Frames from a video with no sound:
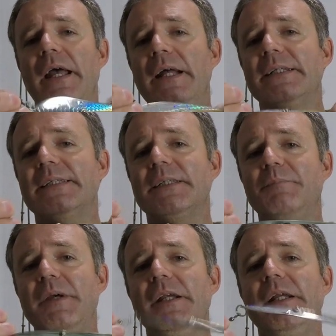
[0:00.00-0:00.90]
it's
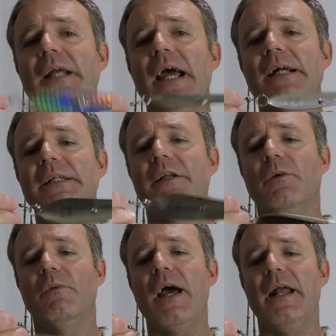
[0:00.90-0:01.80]
spinning, acting
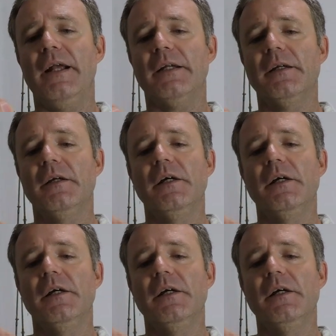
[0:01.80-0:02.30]
erratic.